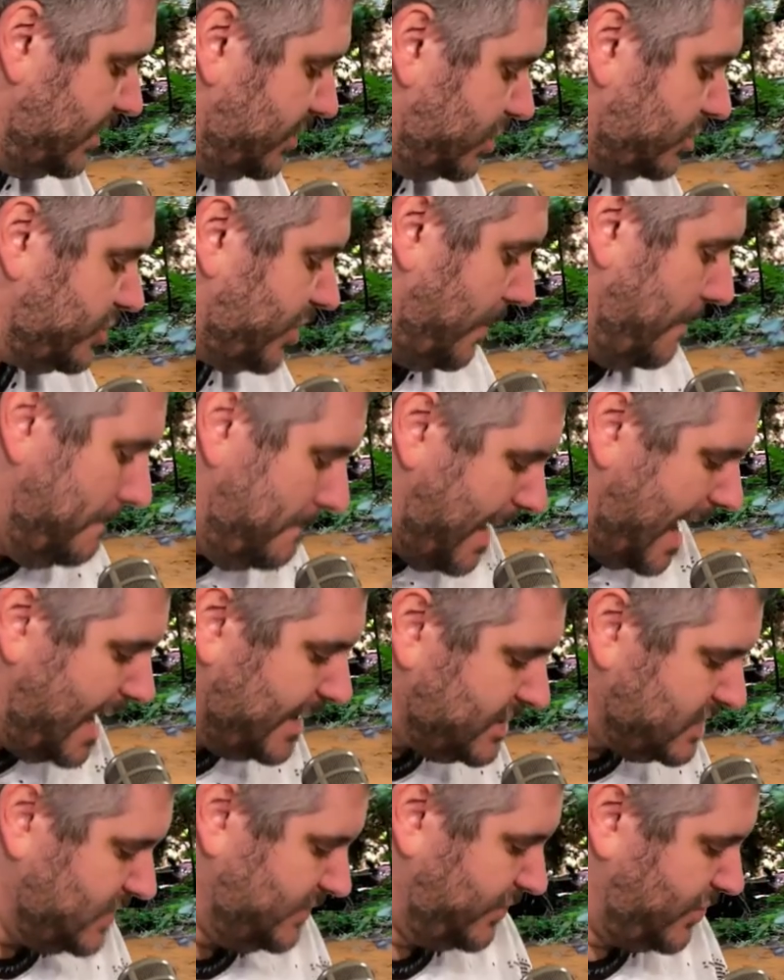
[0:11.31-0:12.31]
There's a
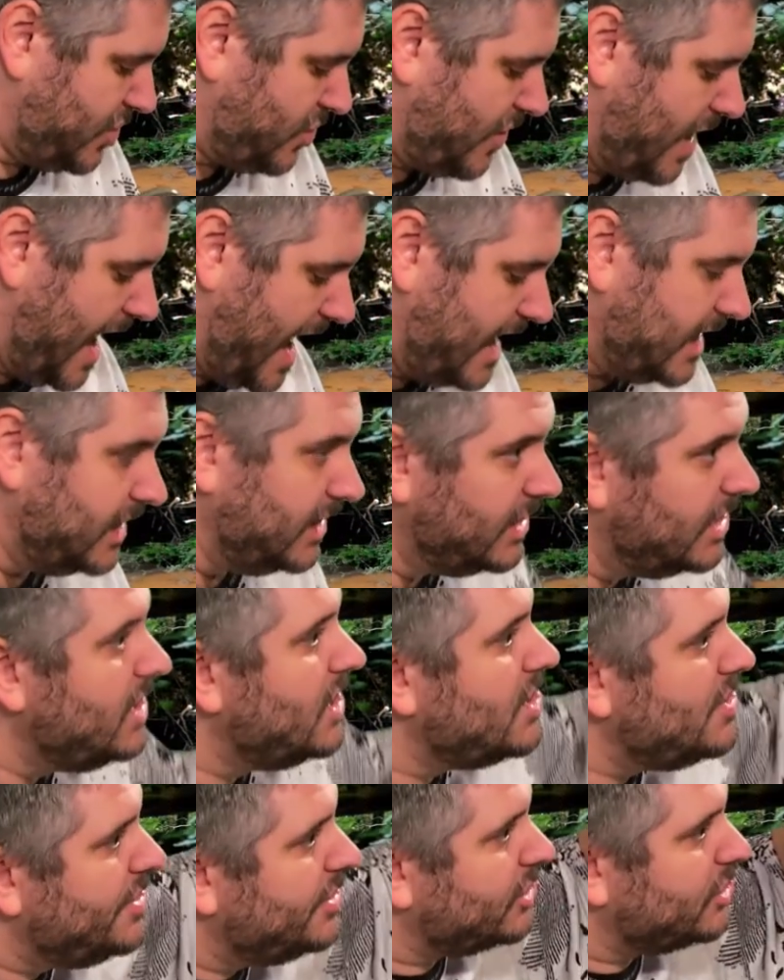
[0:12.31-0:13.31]
massive crack
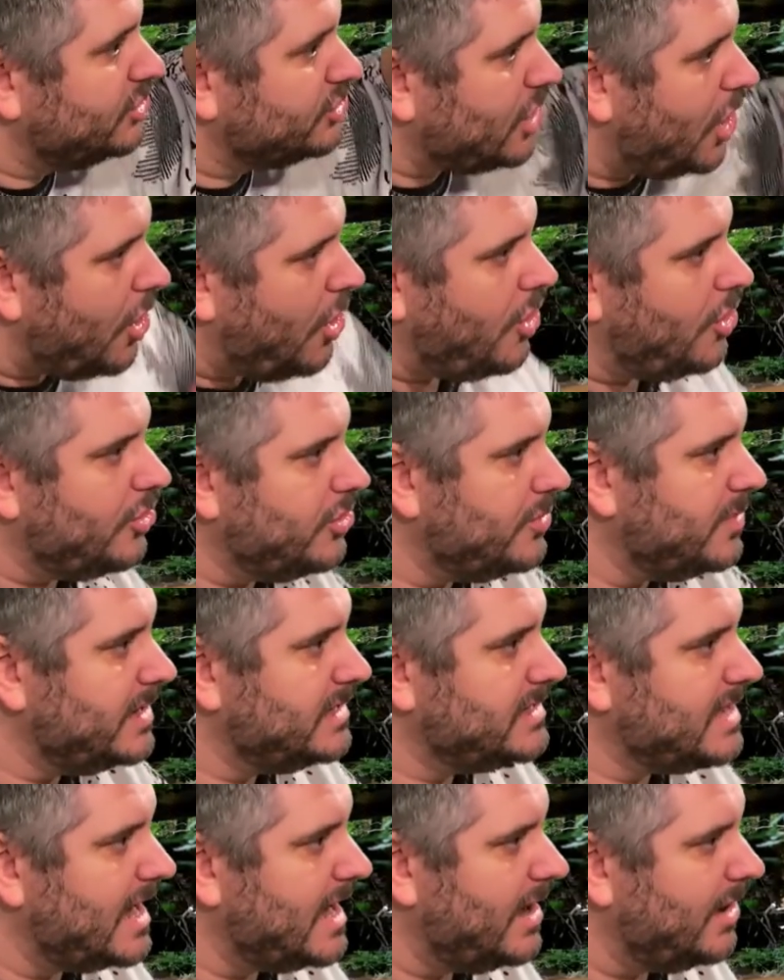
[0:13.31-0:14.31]
that goes all the way
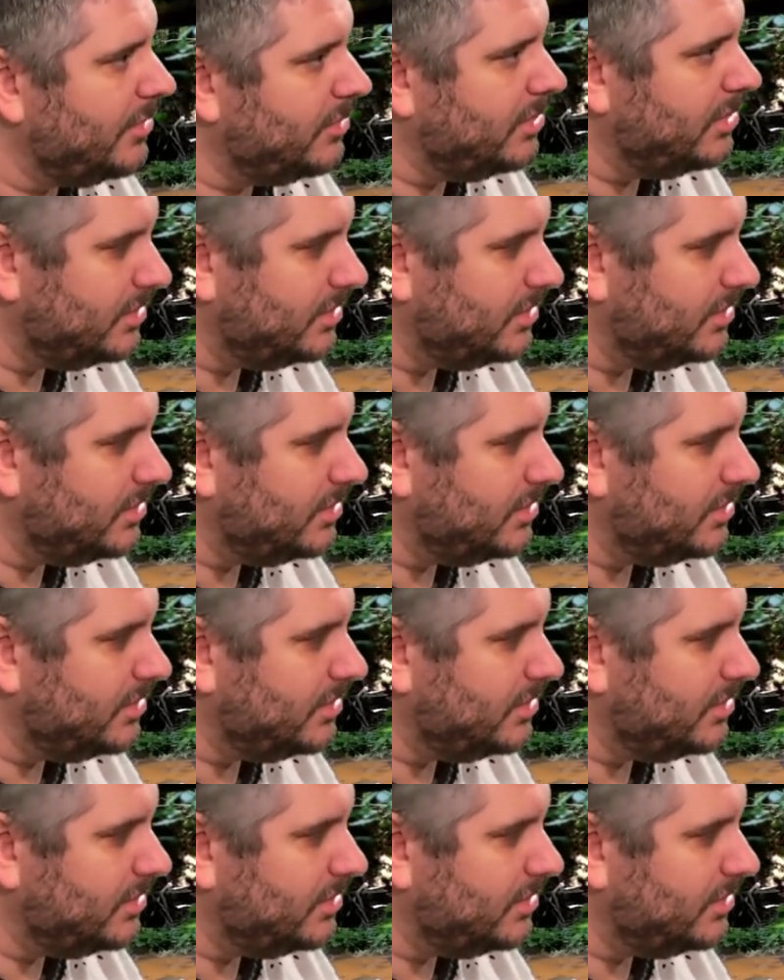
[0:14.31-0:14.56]
down.